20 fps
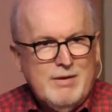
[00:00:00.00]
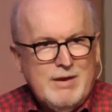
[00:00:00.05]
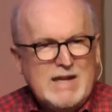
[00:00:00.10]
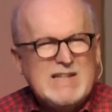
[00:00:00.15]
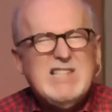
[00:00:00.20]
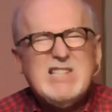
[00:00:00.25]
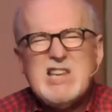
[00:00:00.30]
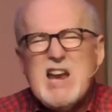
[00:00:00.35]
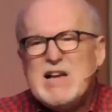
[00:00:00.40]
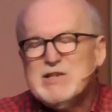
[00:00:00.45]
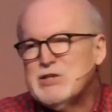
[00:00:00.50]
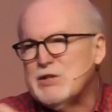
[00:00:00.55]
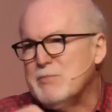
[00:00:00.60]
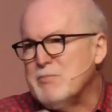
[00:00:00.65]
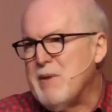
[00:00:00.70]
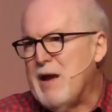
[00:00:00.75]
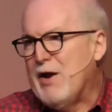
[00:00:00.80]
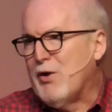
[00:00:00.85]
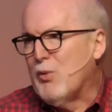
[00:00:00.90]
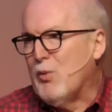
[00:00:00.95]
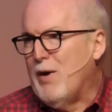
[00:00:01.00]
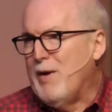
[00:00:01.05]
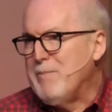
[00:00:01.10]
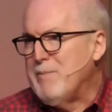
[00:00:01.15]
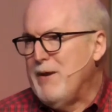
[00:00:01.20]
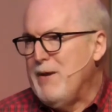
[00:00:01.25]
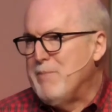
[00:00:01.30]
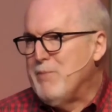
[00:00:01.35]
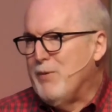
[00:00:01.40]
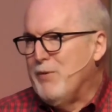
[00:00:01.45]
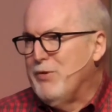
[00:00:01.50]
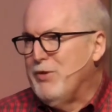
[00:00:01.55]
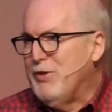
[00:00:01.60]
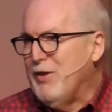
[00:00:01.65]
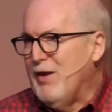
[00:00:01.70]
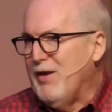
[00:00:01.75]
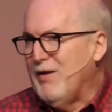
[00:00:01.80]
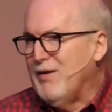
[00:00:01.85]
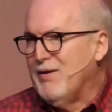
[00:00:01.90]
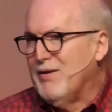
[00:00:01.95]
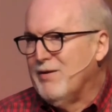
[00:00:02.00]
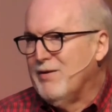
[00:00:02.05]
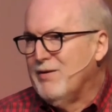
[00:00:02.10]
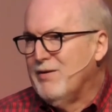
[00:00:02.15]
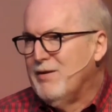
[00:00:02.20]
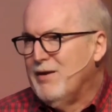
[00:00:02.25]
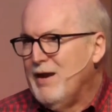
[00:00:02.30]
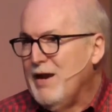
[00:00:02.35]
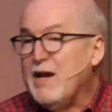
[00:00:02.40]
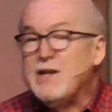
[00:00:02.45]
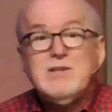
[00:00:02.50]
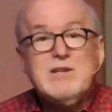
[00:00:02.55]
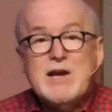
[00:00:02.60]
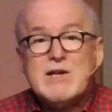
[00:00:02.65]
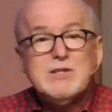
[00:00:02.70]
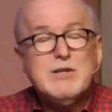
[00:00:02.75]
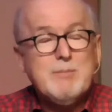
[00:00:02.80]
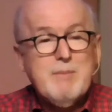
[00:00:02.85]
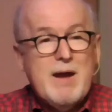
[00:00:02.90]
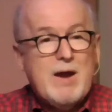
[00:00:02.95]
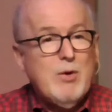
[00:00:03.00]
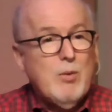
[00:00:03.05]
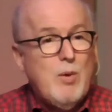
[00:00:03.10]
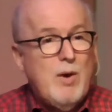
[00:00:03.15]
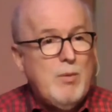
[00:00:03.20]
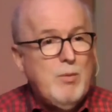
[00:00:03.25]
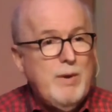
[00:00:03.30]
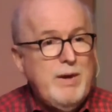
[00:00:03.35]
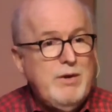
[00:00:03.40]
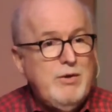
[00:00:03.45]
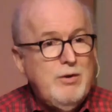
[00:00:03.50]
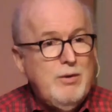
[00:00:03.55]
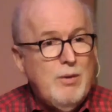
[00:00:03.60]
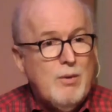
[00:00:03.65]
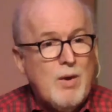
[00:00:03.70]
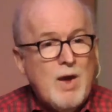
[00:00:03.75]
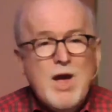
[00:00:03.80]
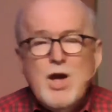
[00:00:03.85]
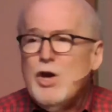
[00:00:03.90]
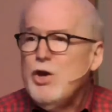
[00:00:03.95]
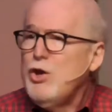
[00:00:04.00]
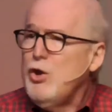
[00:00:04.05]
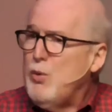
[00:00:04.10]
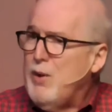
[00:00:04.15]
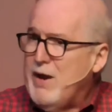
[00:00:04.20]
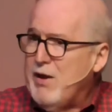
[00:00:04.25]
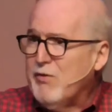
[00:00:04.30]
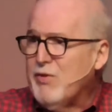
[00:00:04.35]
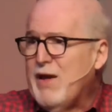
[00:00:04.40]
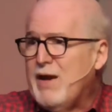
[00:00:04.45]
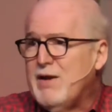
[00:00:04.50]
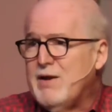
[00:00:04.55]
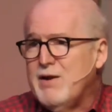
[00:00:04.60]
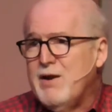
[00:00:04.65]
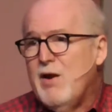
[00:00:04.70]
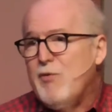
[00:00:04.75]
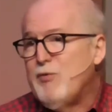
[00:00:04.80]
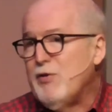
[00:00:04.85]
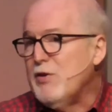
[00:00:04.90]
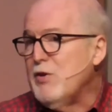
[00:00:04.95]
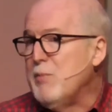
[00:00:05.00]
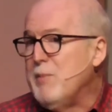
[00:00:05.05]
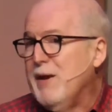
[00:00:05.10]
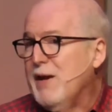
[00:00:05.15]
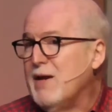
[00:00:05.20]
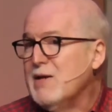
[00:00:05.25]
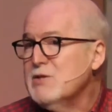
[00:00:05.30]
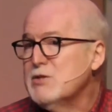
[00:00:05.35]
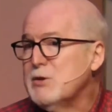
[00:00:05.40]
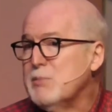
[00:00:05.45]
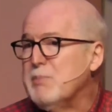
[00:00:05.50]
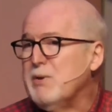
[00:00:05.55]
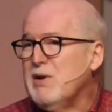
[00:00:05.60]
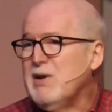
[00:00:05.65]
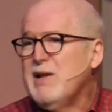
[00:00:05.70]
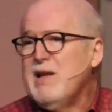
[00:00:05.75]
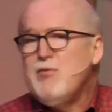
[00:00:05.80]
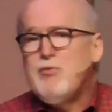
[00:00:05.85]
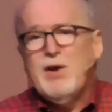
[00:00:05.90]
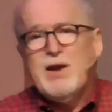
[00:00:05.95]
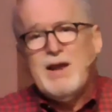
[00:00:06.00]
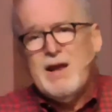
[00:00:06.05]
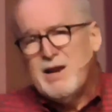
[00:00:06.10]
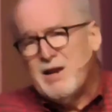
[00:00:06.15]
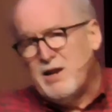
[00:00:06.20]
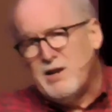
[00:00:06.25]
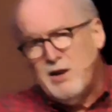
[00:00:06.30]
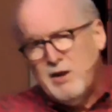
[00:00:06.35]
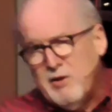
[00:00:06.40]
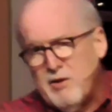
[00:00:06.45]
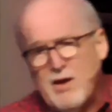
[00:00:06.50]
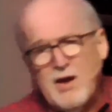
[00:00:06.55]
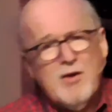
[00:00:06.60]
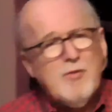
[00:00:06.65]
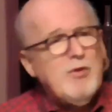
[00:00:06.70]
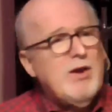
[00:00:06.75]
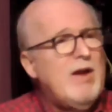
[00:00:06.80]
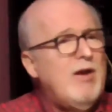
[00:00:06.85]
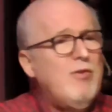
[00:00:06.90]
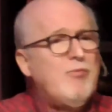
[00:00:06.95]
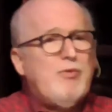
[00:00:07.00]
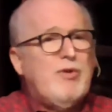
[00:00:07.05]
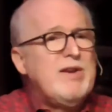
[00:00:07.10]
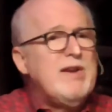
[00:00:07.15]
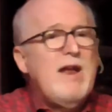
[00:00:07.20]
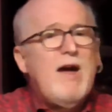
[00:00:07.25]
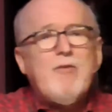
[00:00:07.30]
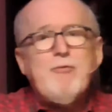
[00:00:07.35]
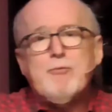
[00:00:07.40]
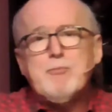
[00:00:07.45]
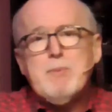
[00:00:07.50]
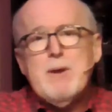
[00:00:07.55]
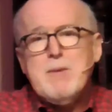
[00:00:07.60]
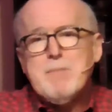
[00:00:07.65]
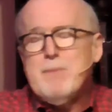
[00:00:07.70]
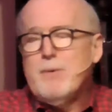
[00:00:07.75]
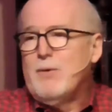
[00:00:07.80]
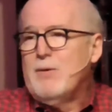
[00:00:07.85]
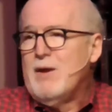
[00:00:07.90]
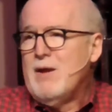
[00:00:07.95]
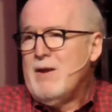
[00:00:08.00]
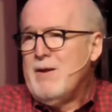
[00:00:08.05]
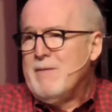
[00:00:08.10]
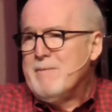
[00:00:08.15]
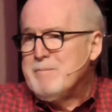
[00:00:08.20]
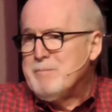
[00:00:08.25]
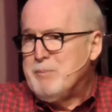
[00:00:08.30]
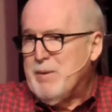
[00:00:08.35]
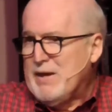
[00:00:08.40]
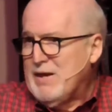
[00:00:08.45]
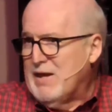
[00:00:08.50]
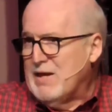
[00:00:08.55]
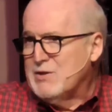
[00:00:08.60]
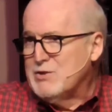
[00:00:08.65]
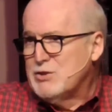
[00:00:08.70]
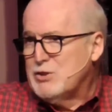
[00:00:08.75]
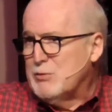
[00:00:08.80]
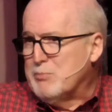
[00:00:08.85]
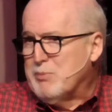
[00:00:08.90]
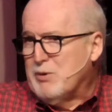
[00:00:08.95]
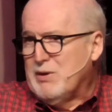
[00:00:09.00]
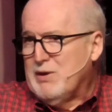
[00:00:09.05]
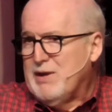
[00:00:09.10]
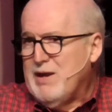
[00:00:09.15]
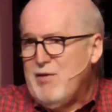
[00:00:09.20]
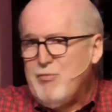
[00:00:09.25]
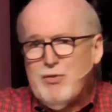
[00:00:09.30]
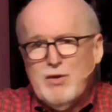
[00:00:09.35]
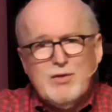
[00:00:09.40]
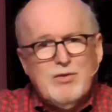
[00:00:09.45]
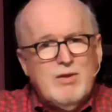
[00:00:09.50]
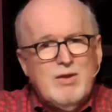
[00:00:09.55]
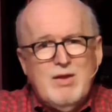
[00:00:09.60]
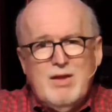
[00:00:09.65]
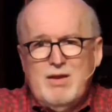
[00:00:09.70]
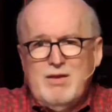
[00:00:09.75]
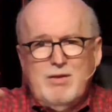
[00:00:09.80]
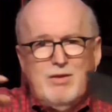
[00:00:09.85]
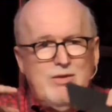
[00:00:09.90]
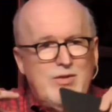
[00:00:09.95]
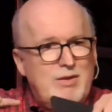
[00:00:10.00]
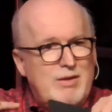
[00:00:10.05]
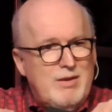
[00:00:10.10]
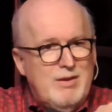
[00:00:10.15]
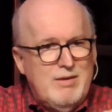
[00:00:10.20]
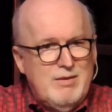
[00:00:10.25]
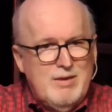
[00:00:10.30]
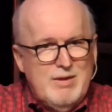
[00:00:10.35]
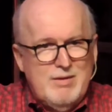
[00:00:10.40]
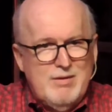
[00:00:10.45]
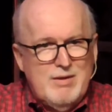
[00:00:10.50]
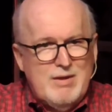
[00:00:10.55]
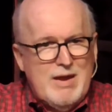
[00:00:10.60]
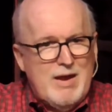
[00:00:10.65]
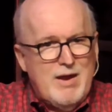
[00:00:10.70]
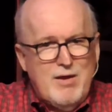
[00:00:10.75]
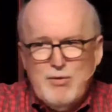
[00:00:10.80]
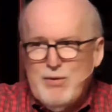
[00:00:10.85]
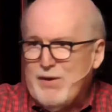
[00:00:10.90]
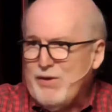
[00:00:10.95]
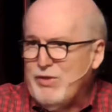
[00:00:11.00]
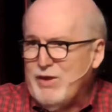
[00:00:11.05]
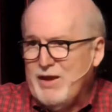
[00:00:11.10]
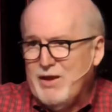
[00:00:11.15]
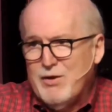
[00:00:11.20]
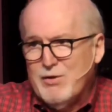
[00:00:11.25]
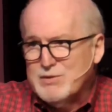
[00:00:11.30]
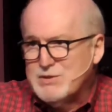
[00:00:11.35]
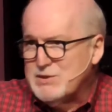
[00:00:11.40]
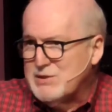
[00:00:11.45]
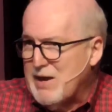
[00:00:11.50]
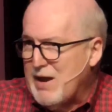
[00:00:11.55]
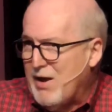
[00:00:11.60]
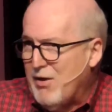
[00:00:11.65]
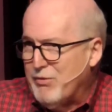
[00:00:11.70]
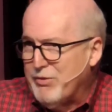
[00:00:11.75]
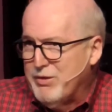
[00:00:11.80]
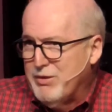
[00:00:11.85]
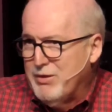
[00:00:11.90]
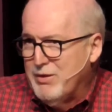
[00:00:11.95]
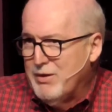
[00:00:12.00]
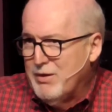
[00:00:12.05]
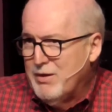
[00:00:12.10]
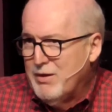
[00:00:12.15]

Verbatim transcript: It doesn't matter what people think. It doesn't matter what we do. You hear that enough and you begin to believe it. And if enough people begin to believe it, everything goes south.